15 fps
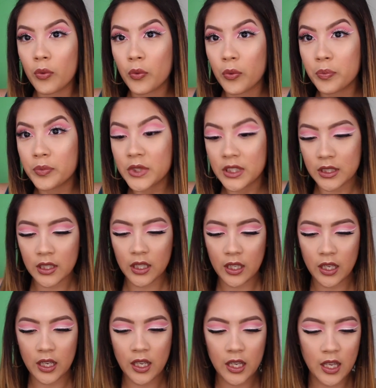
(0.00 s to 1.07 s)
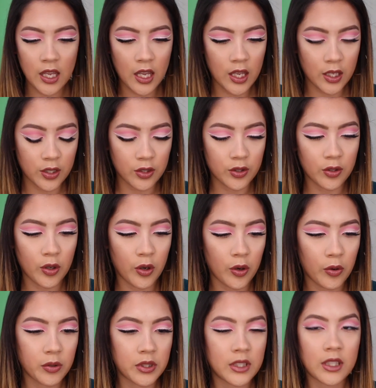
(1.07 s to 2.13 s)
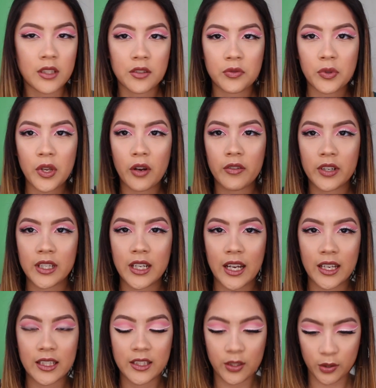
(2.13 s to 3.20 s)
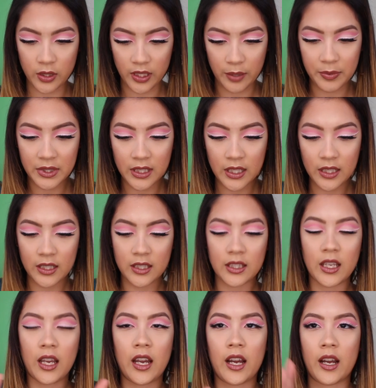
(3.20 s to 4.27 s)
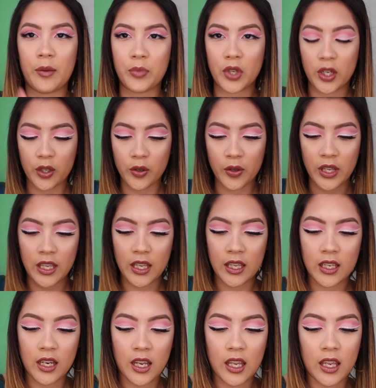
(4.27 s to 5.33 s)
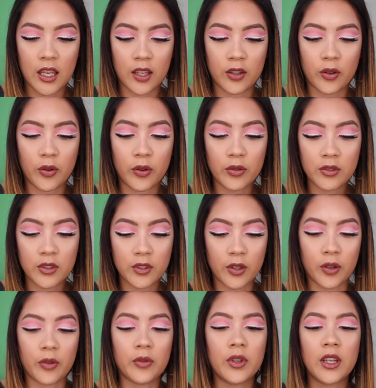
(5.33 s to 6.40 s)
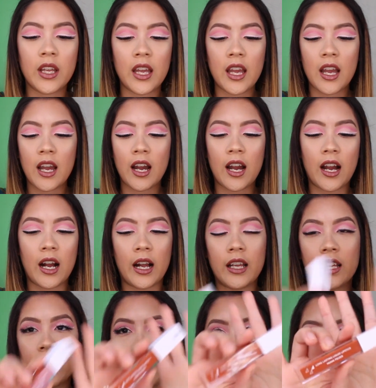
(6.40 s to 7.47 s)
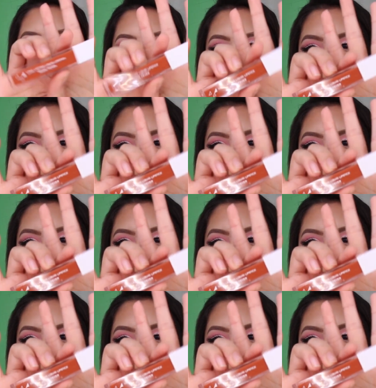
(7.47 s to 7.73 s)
Oops. So since we already got into lipsticks, I'm gonna go ahead and also I got